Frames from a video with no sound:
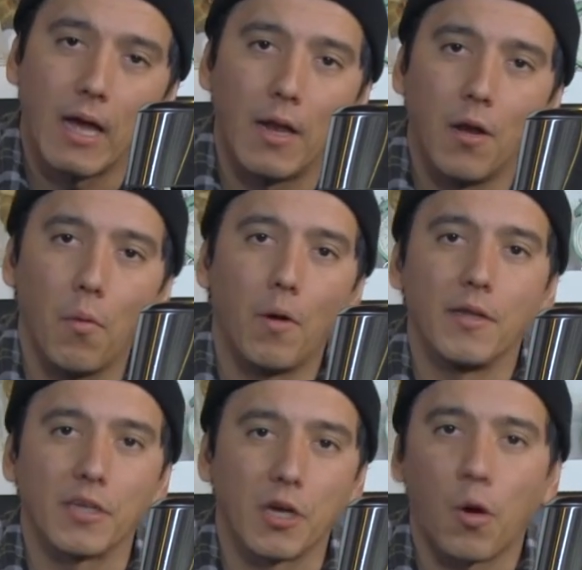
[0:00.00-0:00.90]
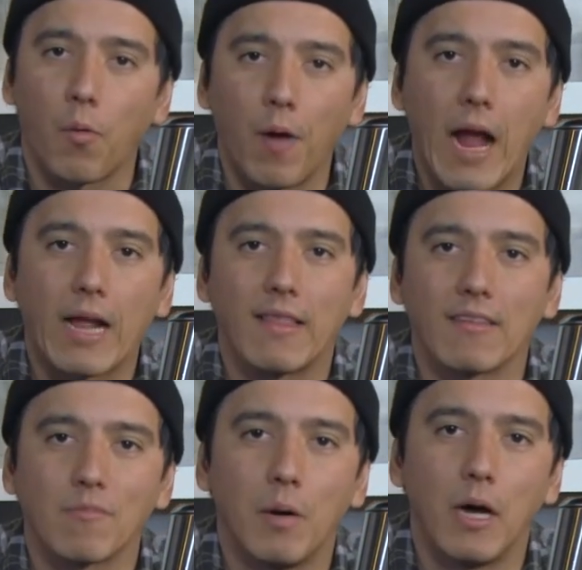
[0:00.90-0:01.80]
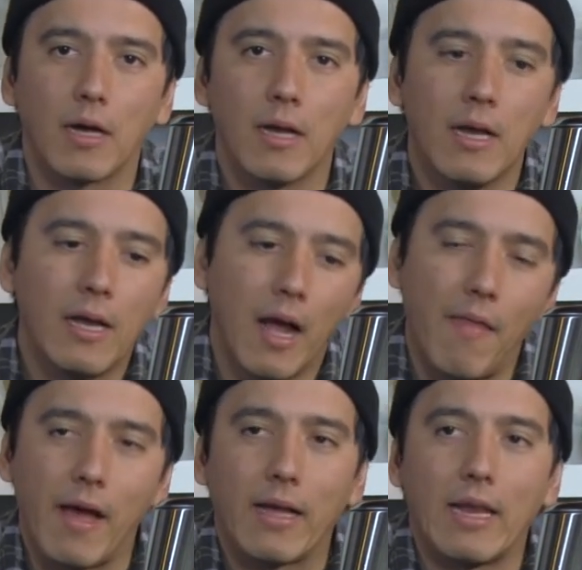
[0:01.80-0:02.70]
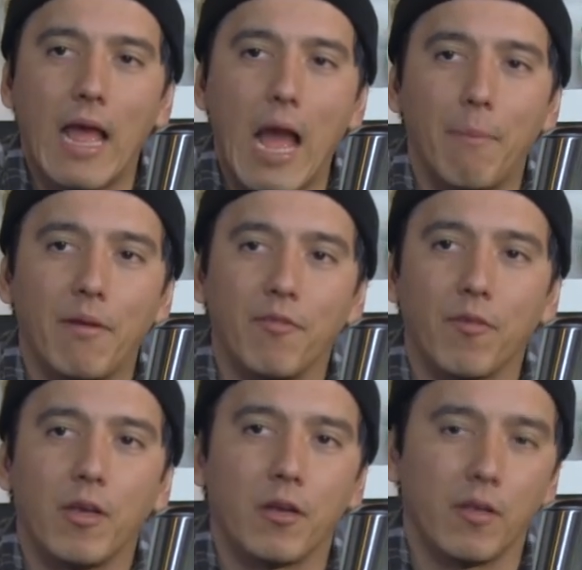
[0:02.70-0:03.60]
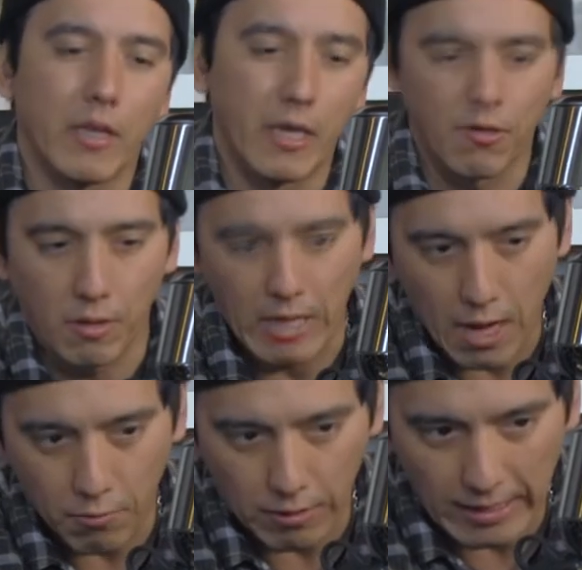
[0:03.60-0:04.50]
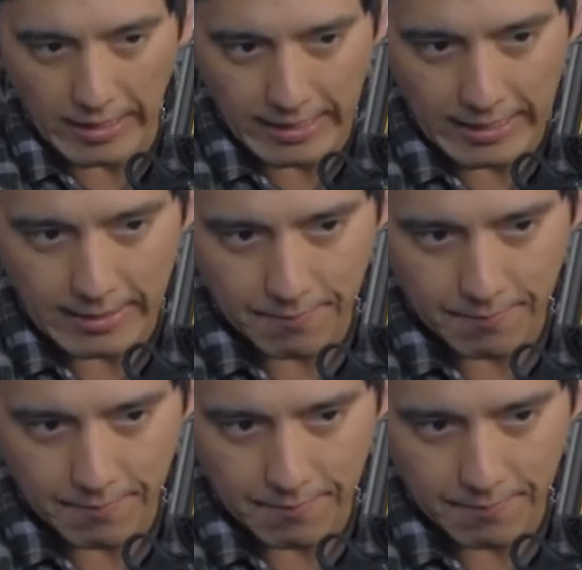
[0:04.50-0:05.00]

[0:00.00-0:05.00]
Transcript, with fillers: I don't want to crack this puck, and that can happen if you hear a loud clink.